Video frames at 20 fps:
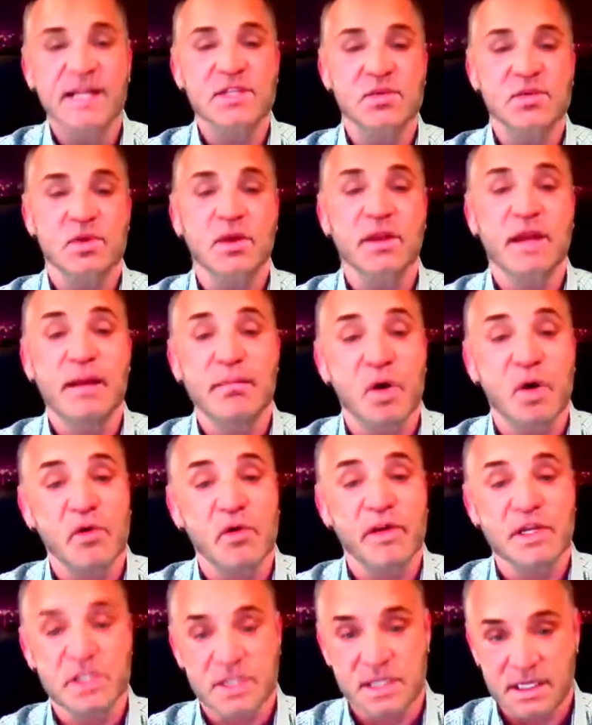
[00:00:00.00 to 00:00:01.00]
That's what that
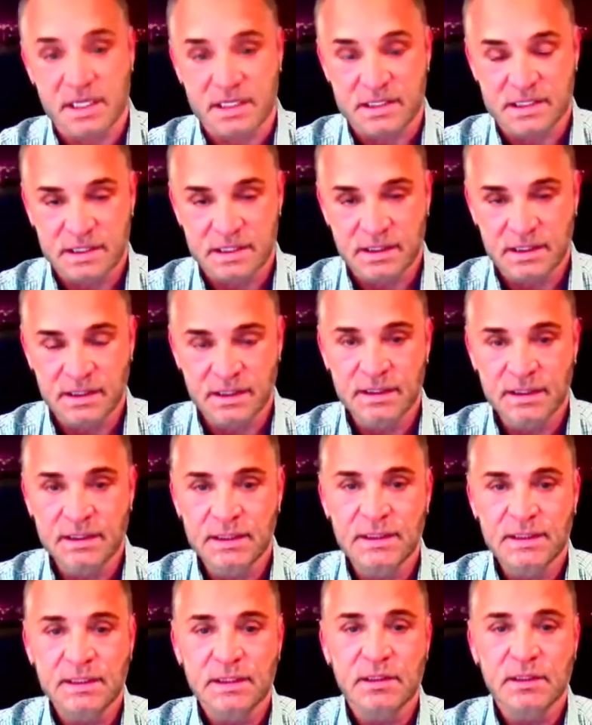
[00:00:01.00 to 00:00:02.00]
motivation is.
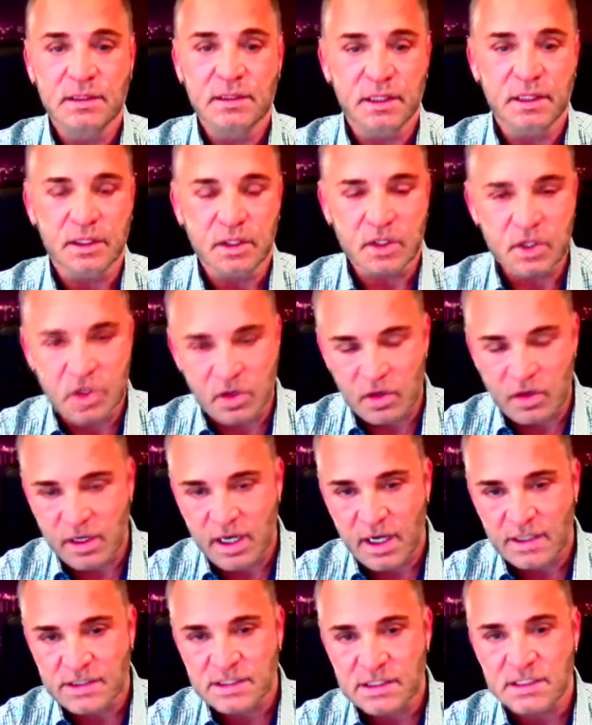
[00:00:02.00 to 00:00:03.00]
The
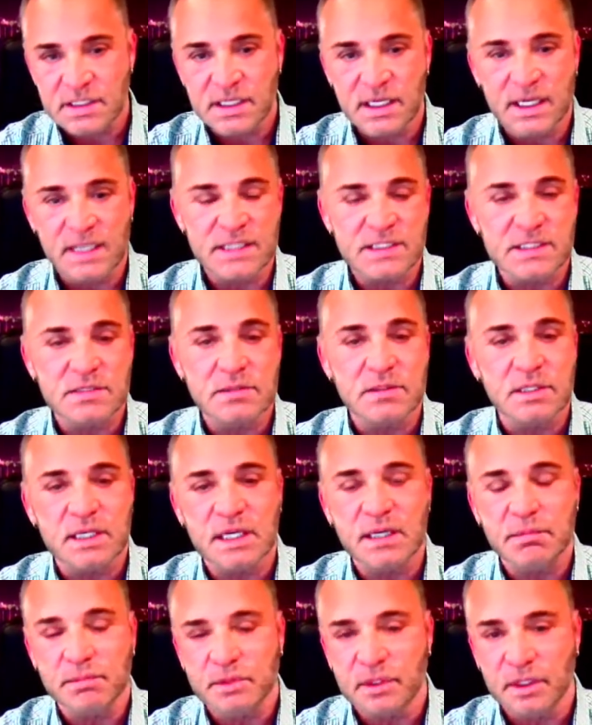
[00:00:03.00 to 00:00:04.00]
curiosity is to
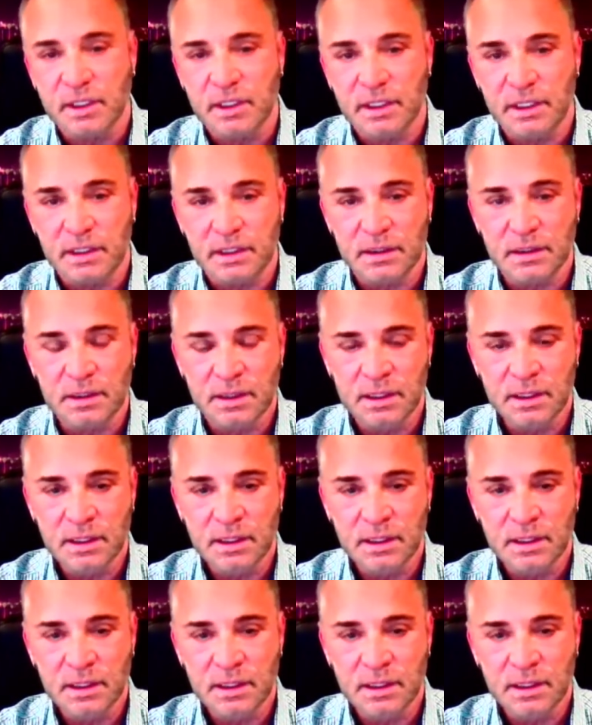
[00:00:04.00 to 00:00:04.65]
keep learning.